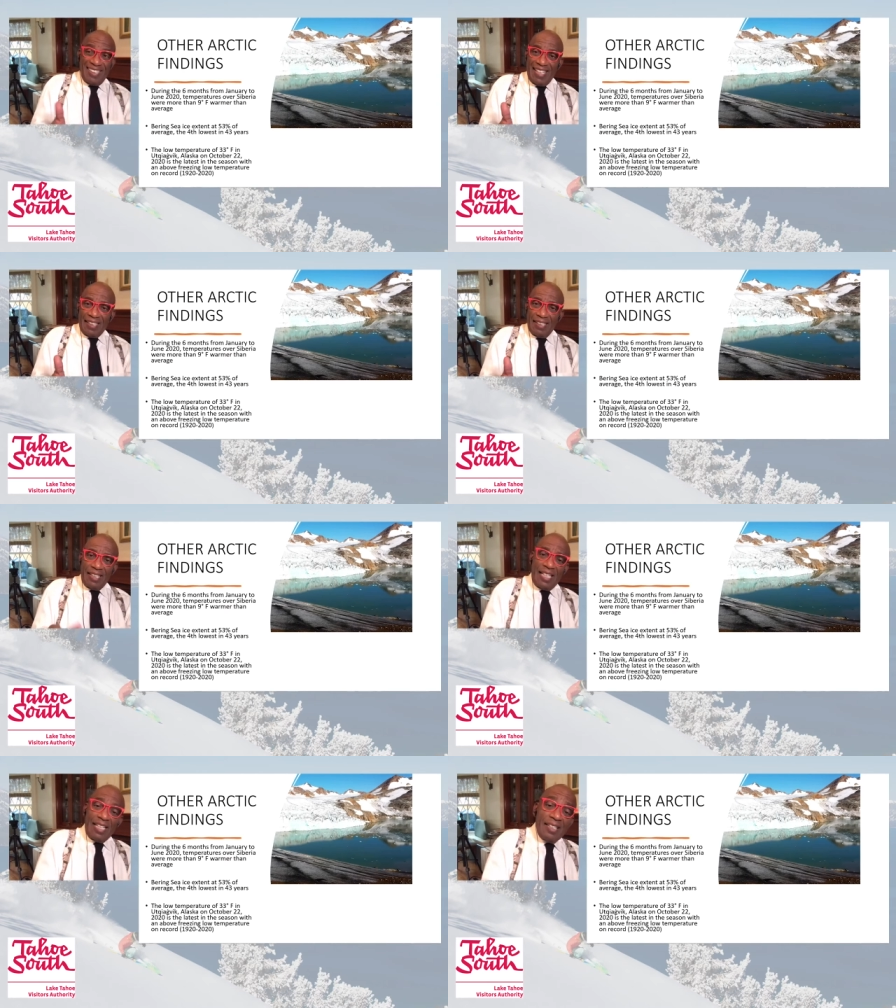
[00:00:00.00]
that
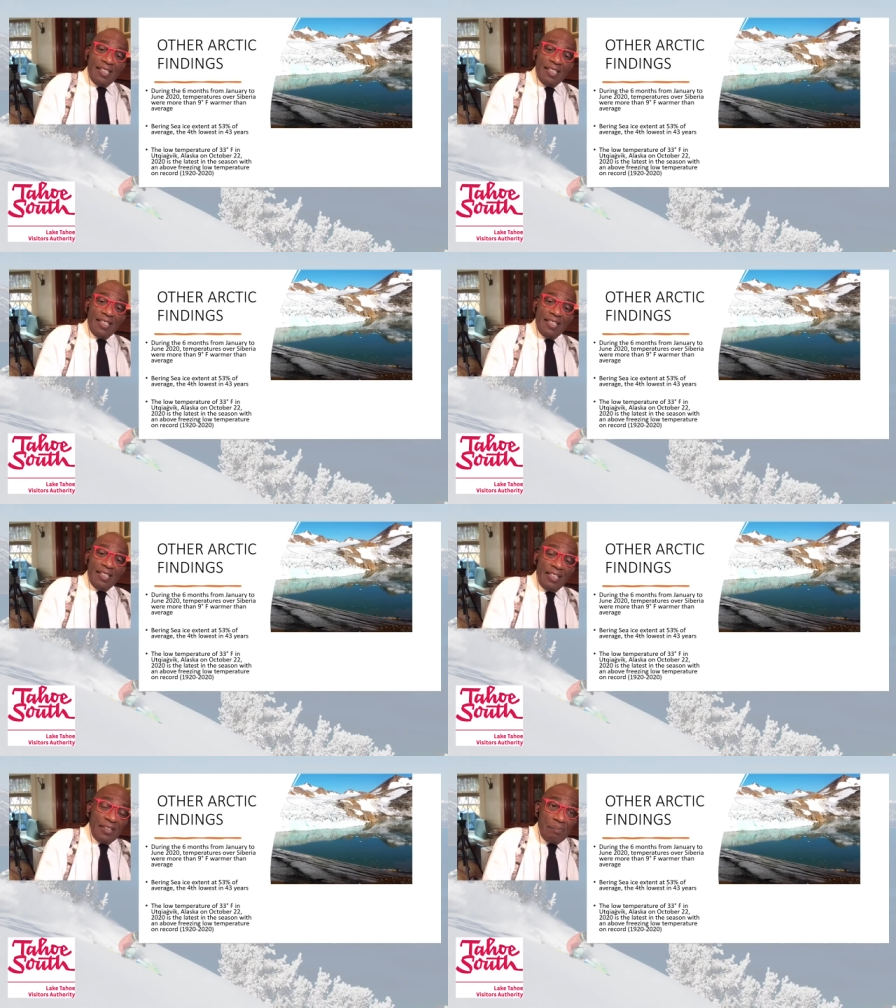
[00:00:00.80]
they they
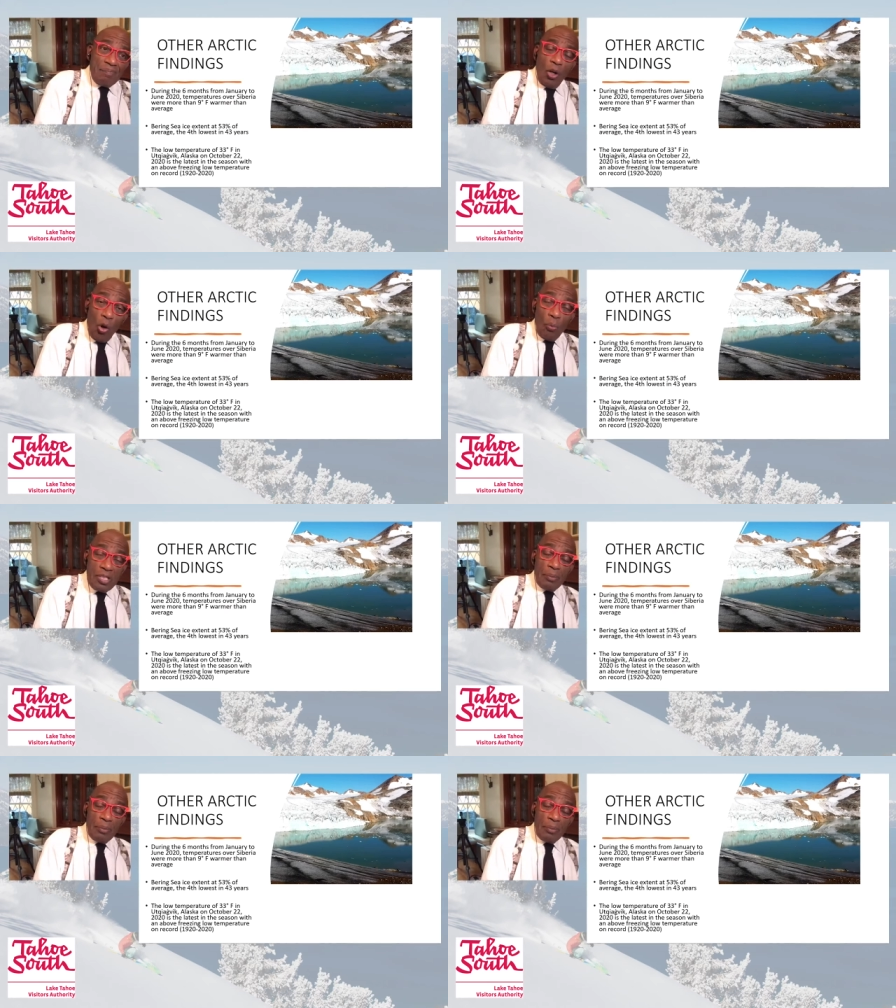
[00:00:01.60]
their their
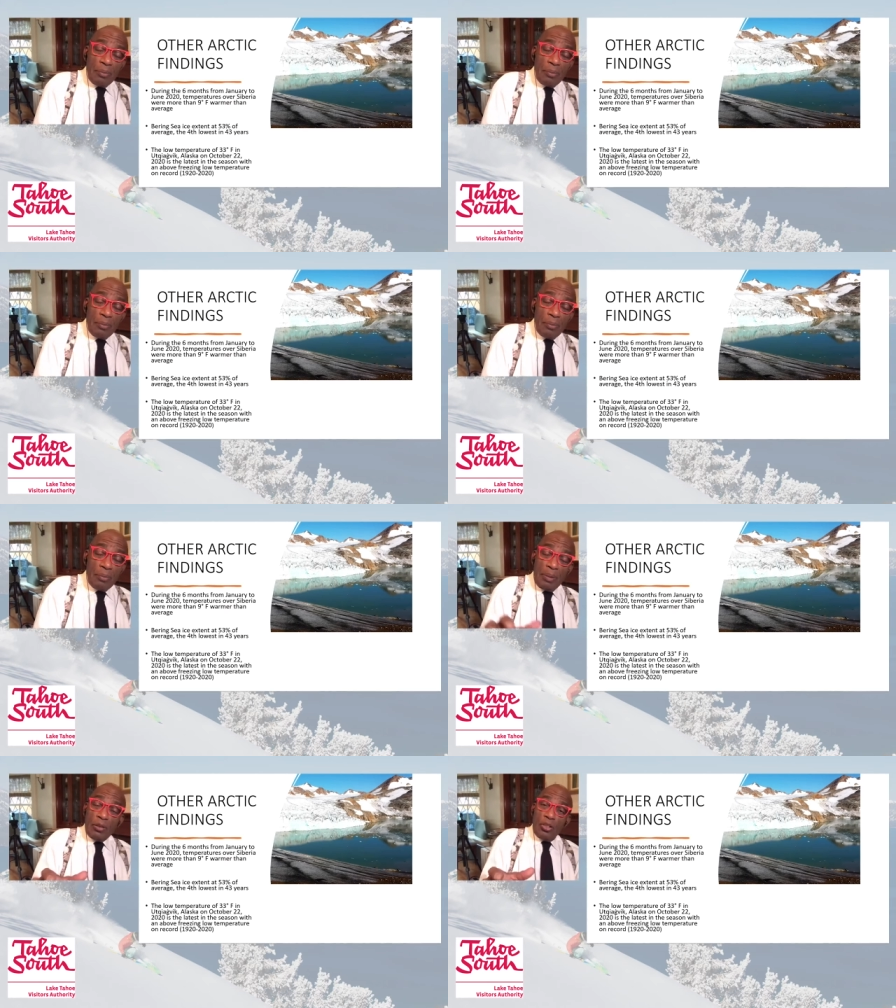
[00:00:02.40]
homes that are
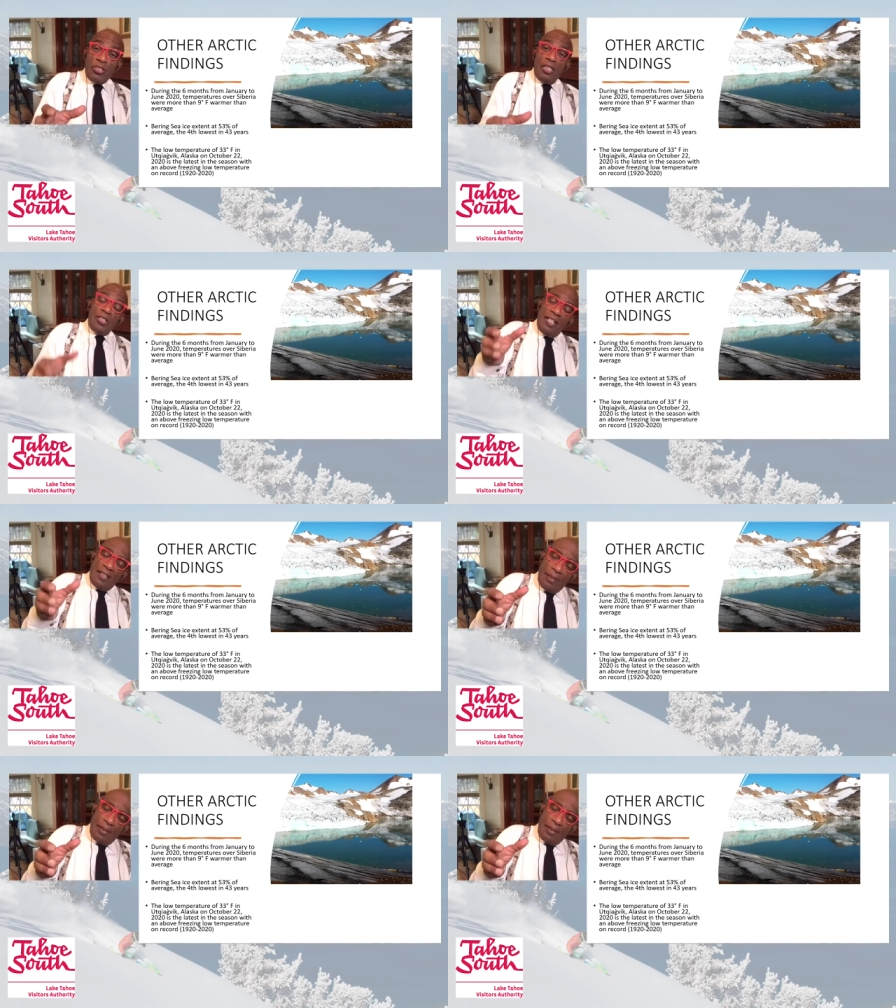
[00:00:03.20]
built on stilts